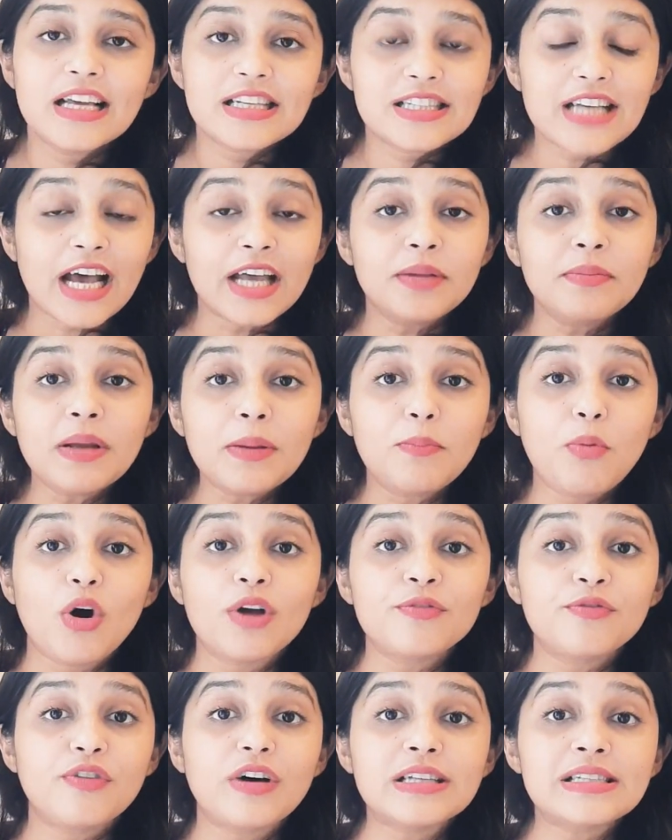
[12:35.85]
Dynamic
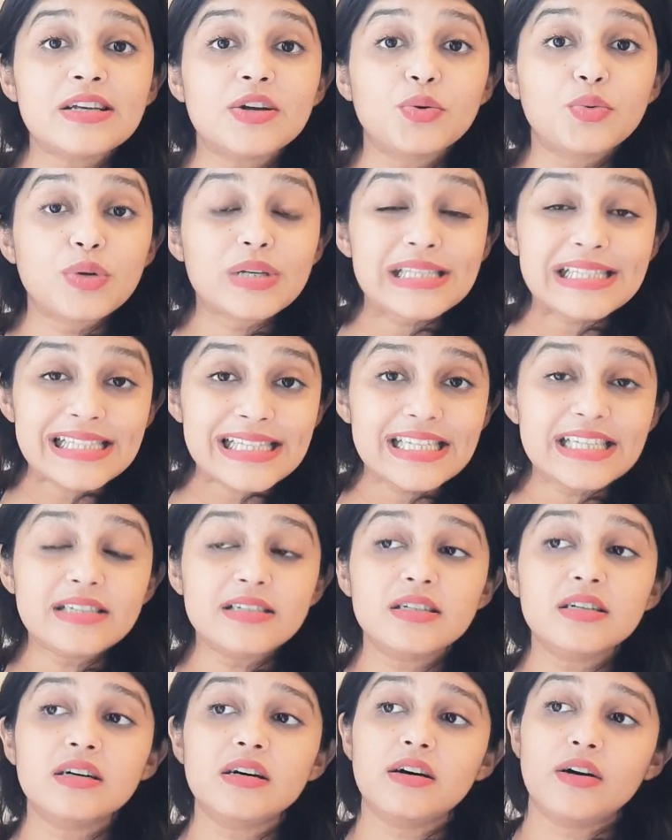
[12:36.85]
bond funds are
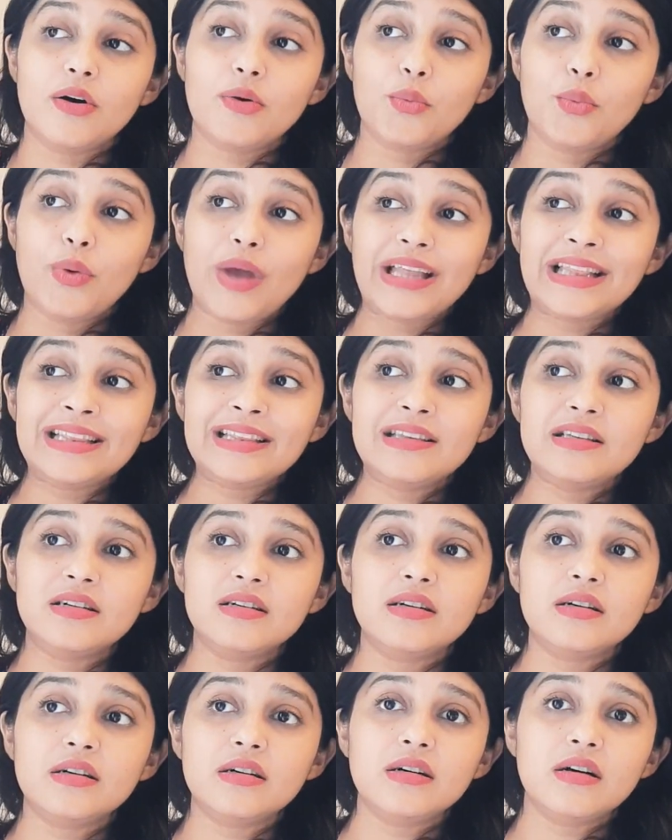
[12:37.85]
riskier when
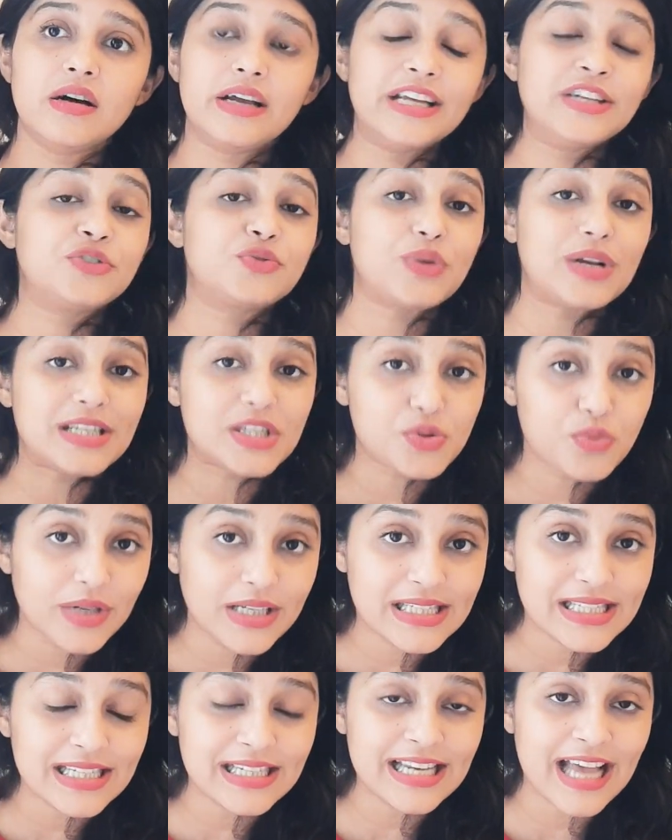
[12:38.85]
the interest
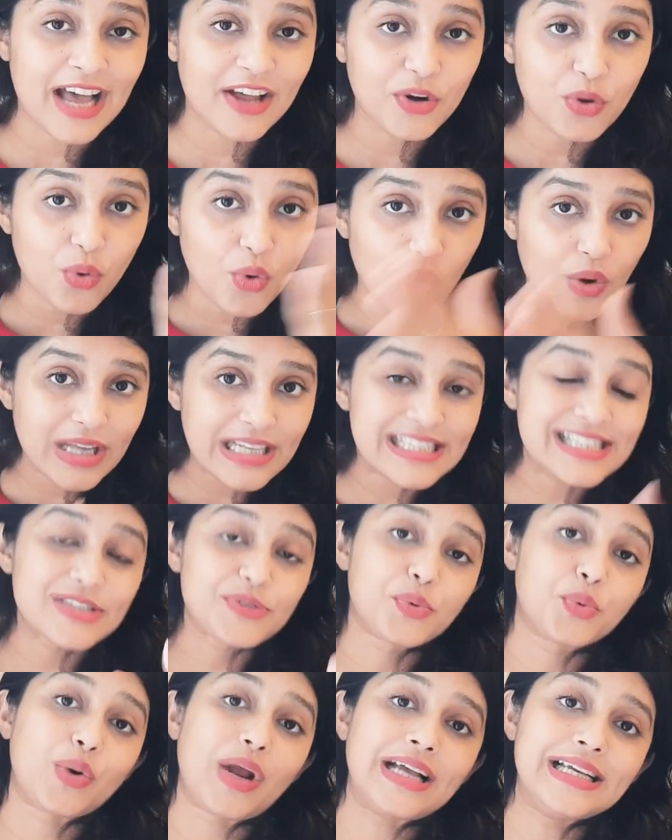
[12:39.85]
rate scenario is
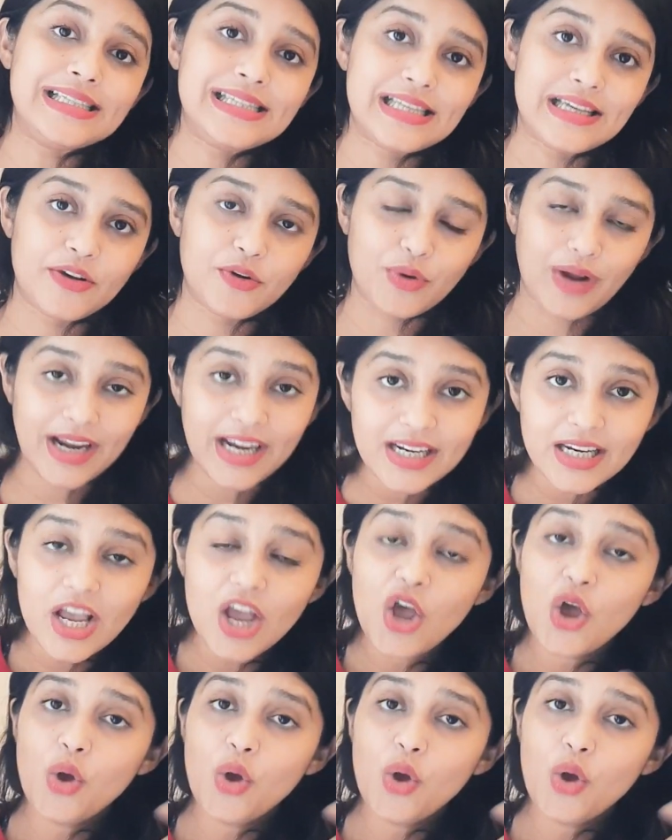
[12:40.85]
rising, right?